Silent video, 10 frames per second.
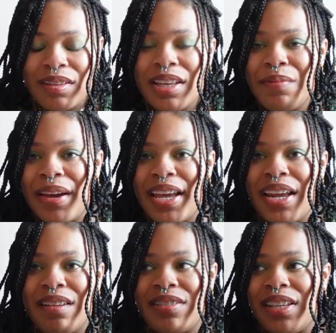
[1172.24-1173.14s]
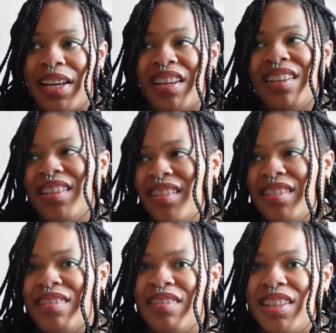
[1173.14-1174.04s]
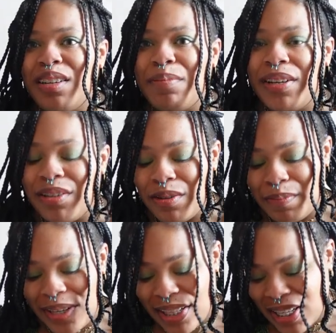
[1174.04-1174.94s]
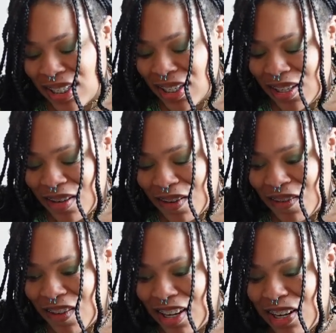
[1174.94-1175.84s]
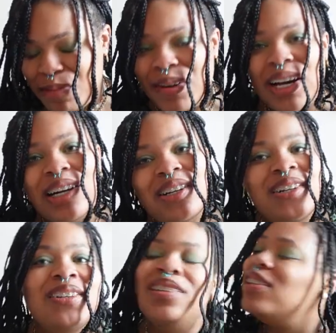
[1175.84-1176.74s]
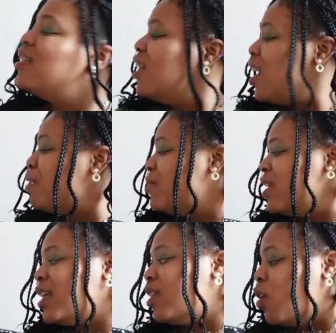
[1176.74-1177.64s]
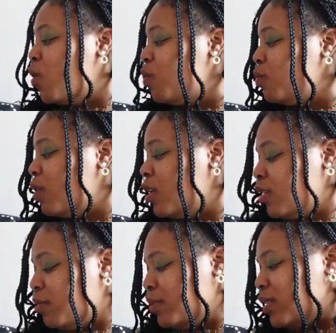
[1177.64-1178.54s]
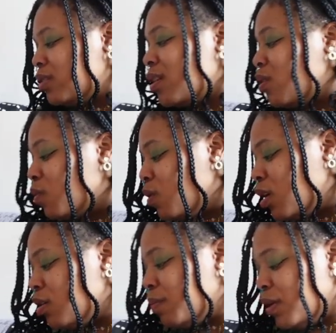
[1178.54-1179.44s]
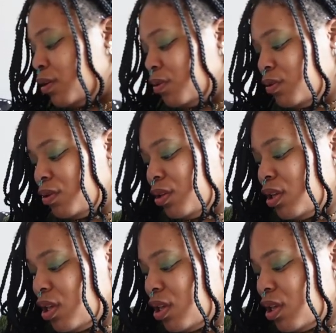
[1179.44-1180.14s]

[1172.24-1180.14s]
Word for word: in my head I was like, oh, water bottle, but this isn't a water bottle. I mean, it can hold water, but it's not a water bottle